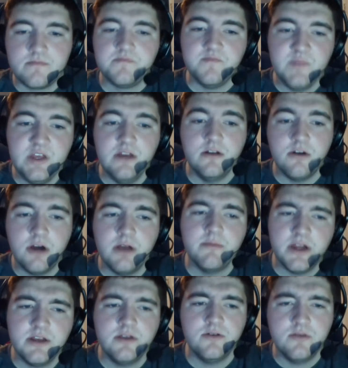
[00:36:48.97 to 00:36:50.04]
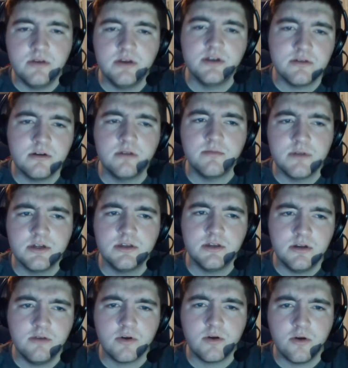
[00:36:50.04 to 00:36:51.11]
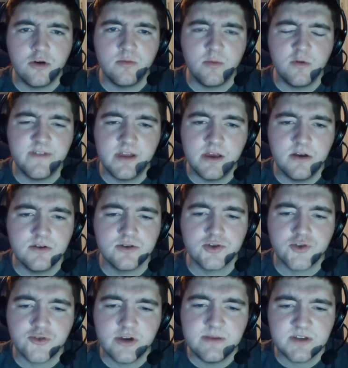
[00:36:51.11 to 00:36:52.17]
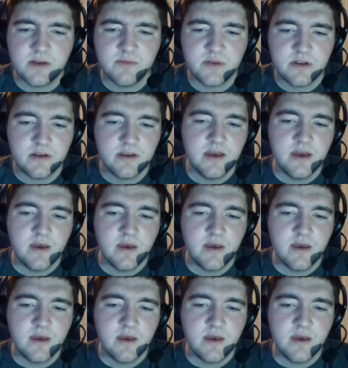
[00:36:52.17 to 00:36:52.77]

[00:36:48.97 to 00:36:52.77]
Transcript: do this, or I might, record more videos or stream something.